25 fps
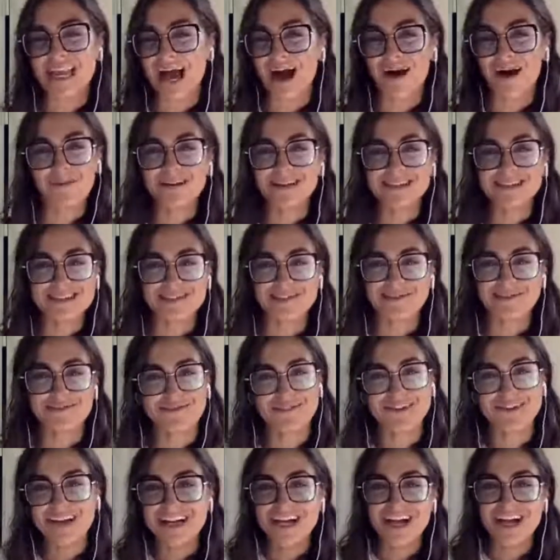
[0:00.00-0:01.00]
hours
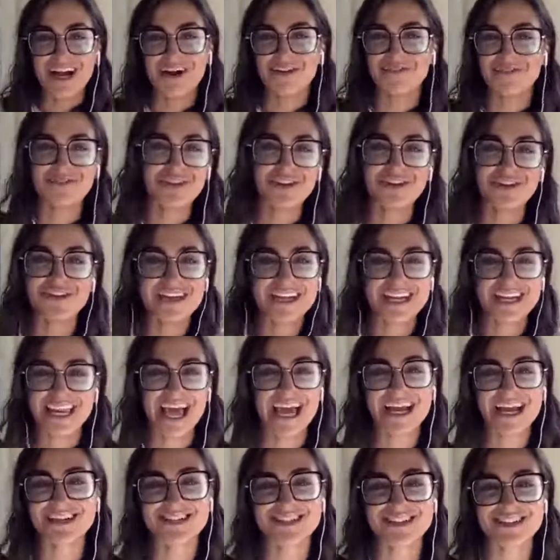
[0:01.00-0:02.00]
of uni
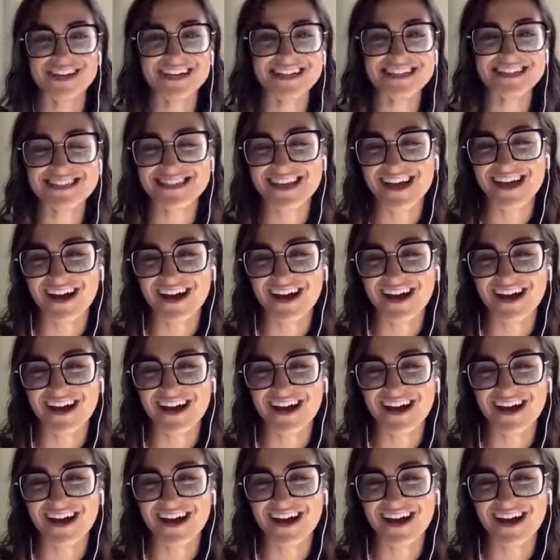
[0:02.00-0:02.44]
lectures,